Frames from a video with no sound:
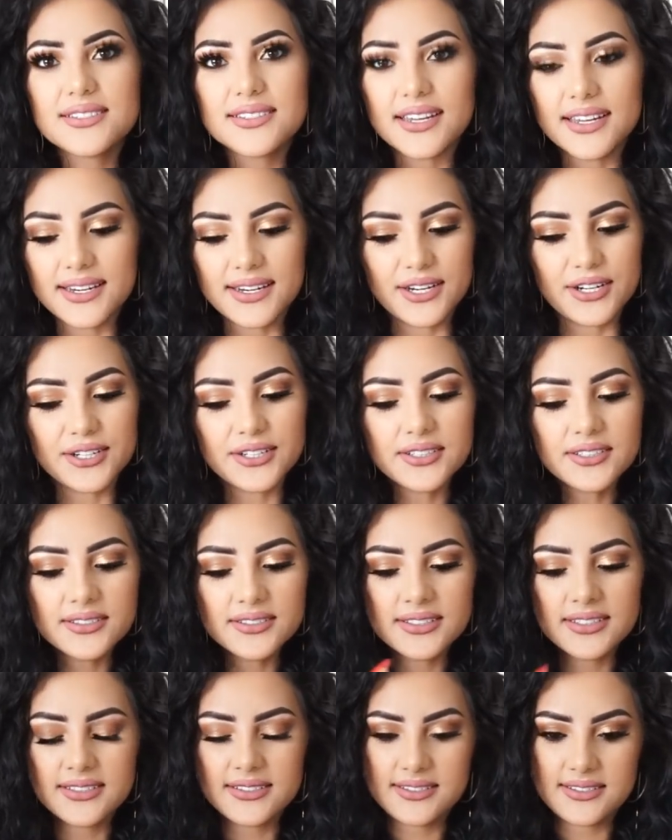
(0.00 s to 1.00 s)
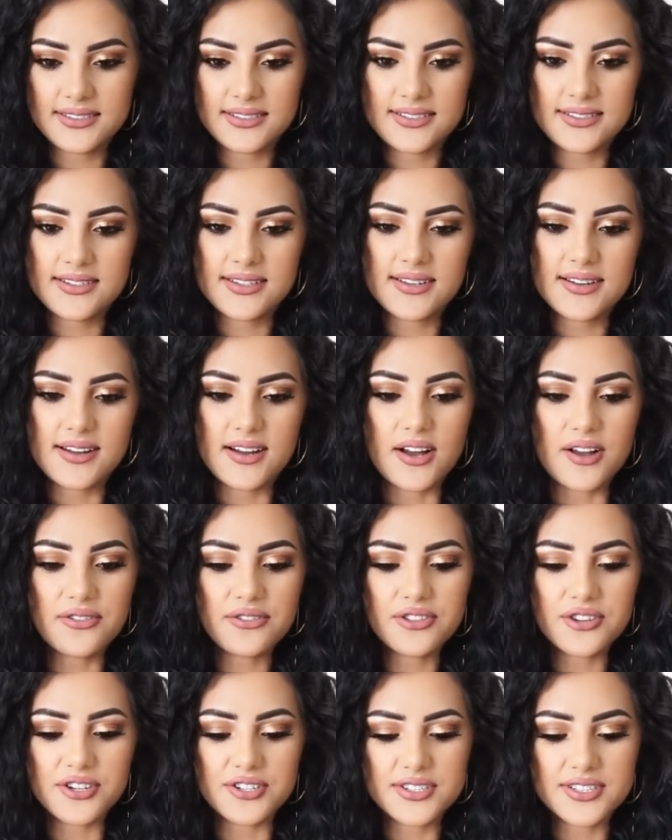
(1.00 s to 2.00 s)
dinner on
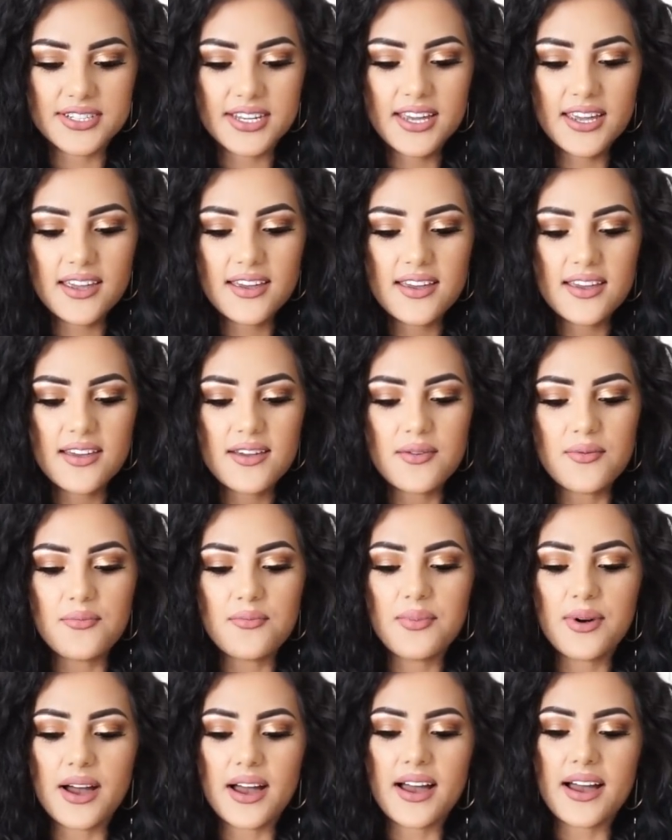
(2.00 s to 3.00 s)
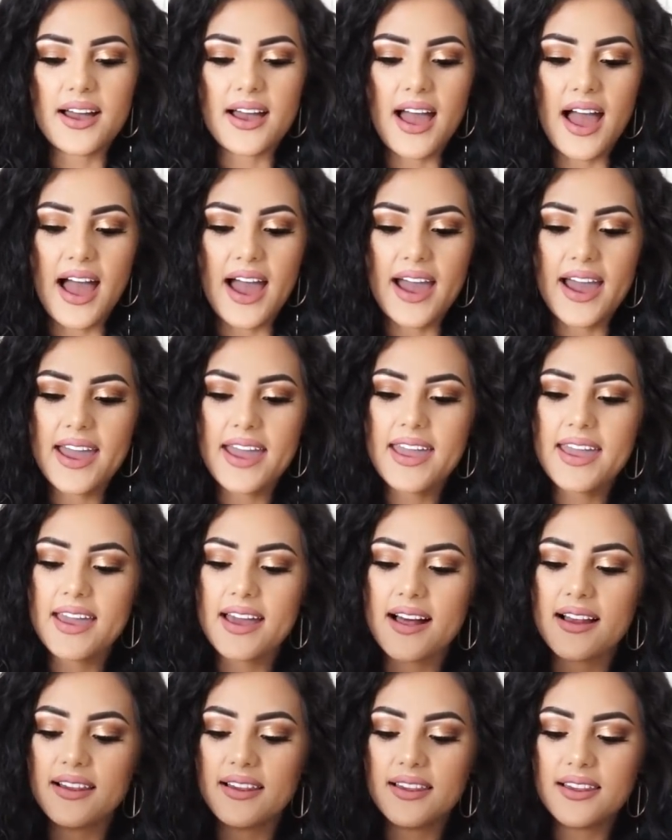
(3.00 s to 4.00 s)
Thursday. But I
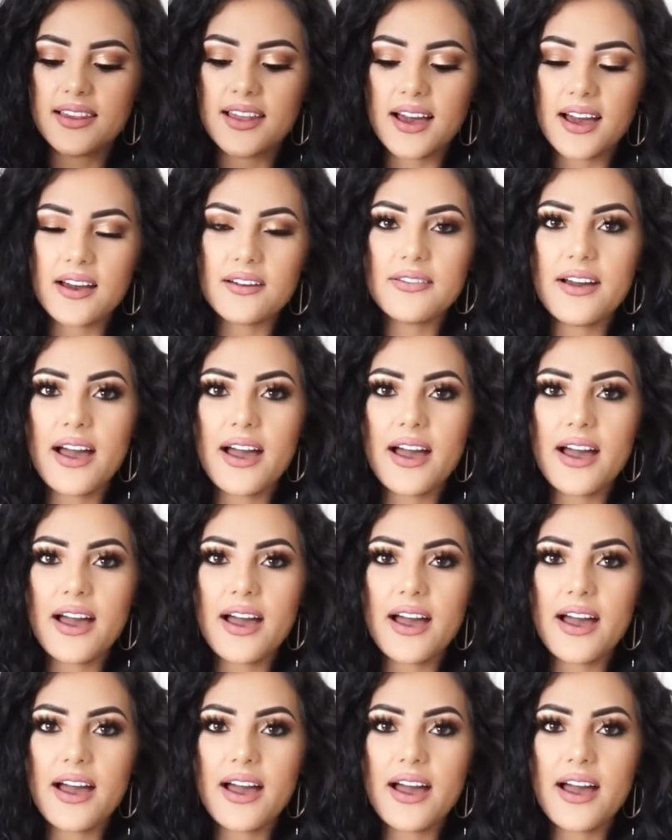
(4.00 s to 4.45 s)
love